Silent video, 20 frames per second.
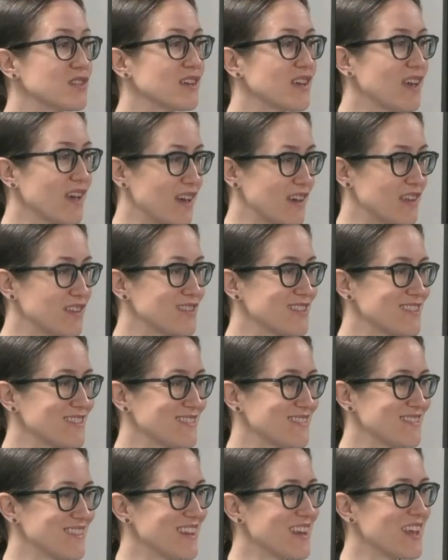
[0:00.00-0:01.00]
case
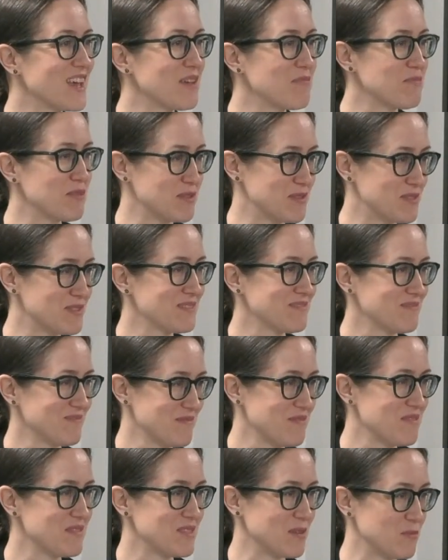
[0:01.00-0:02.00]
the name is
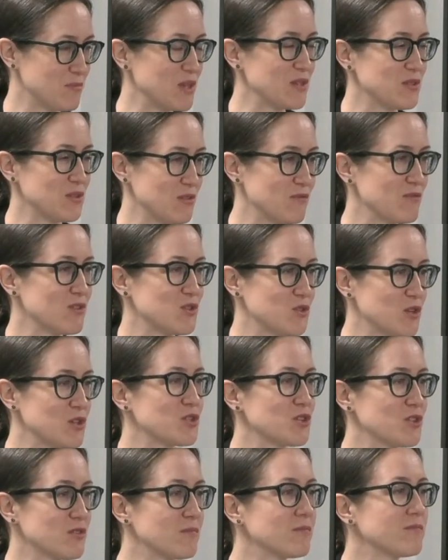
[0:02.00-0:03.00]
subject to a restriction.